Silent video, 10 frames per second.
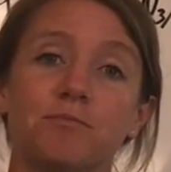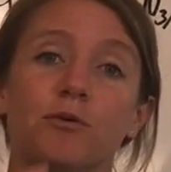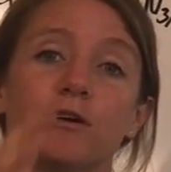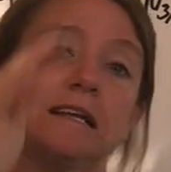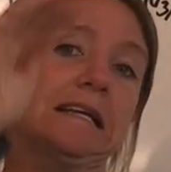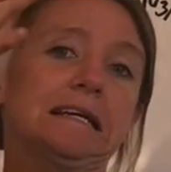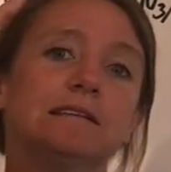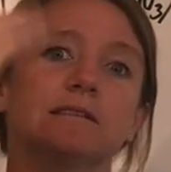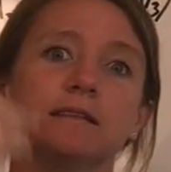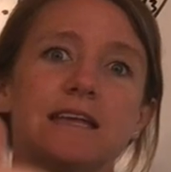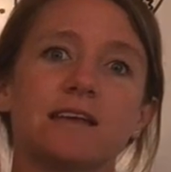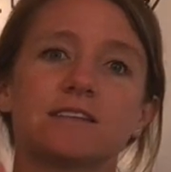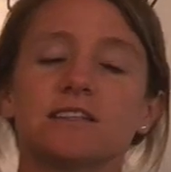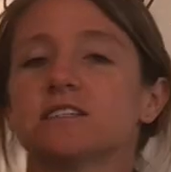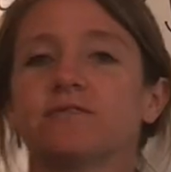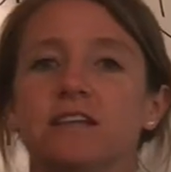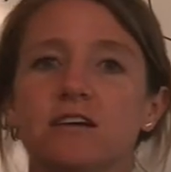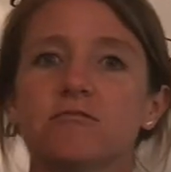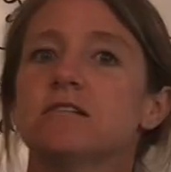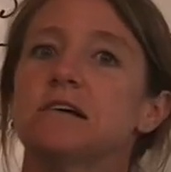board link to this
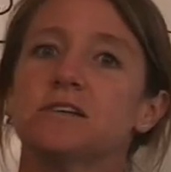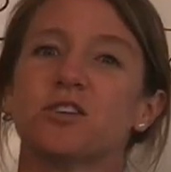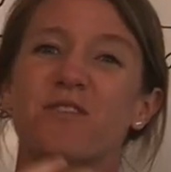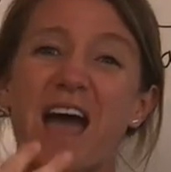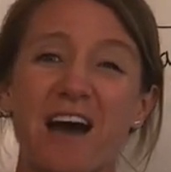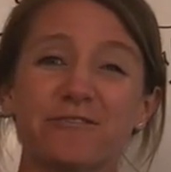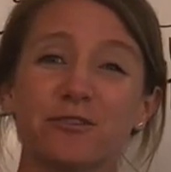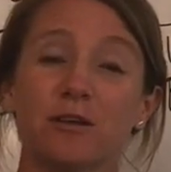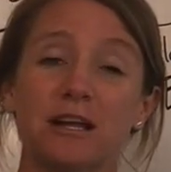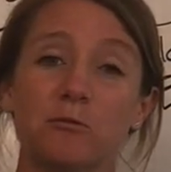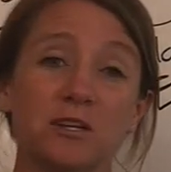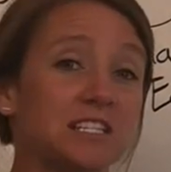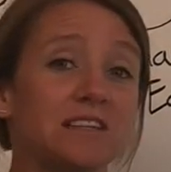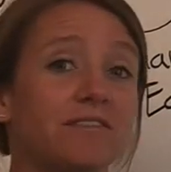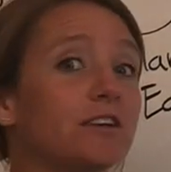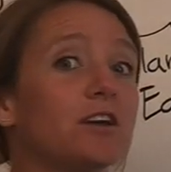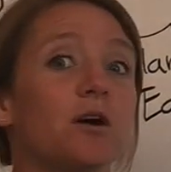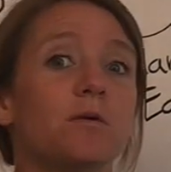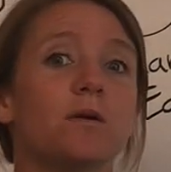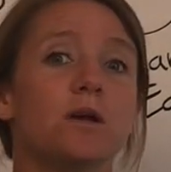video. So if after watching the
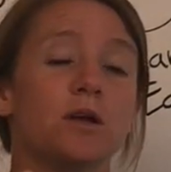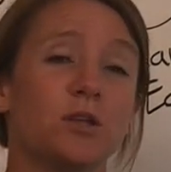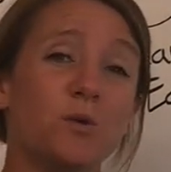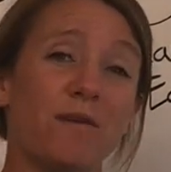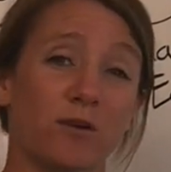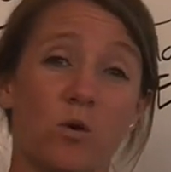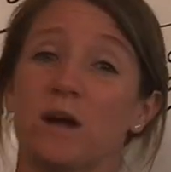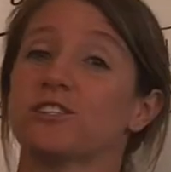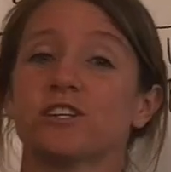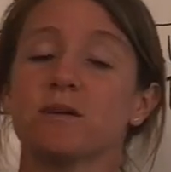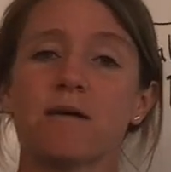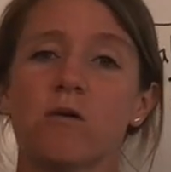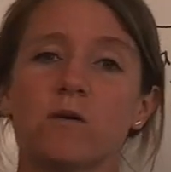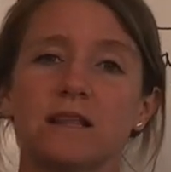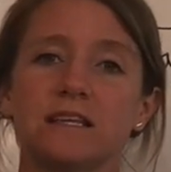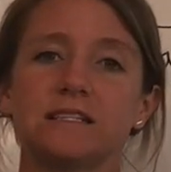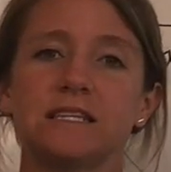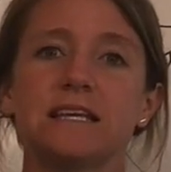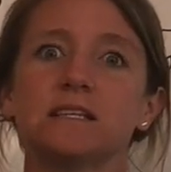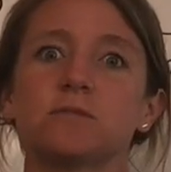video you have a question about one of these
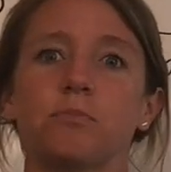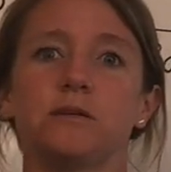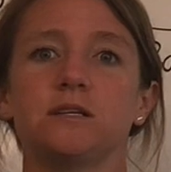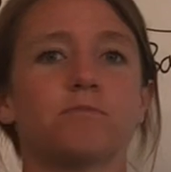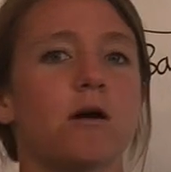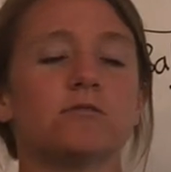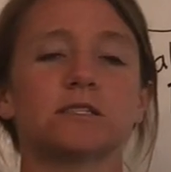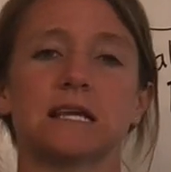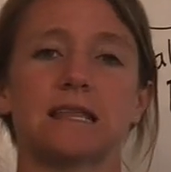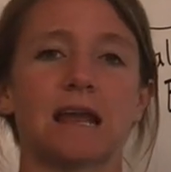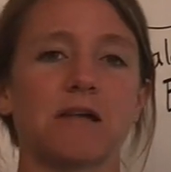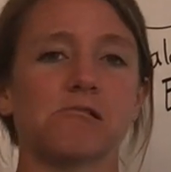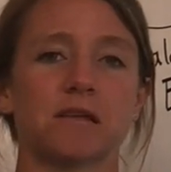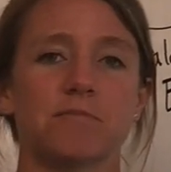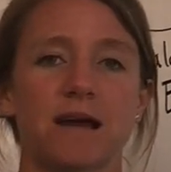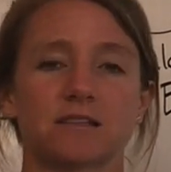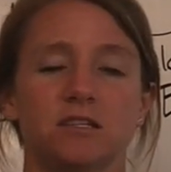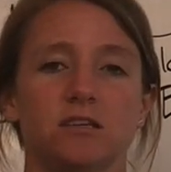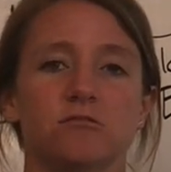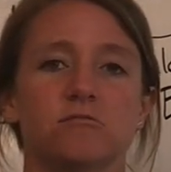things, please post, and then I will get back
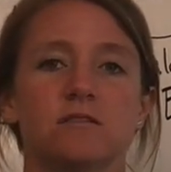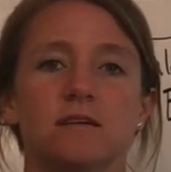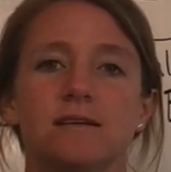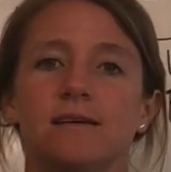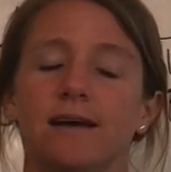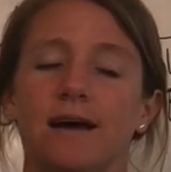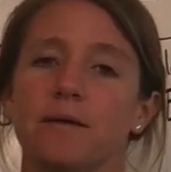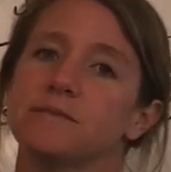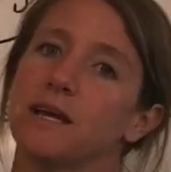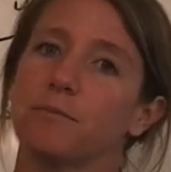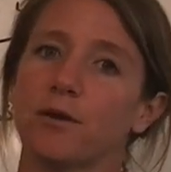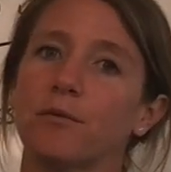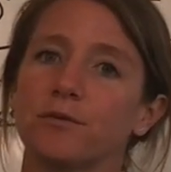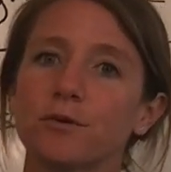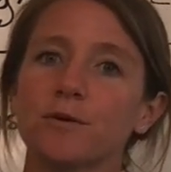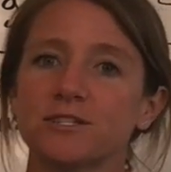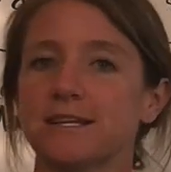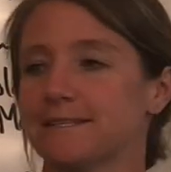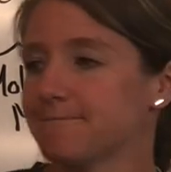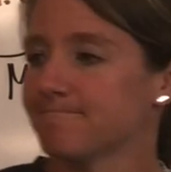to you to help you out with your
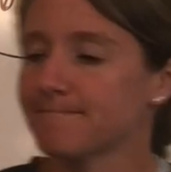questions.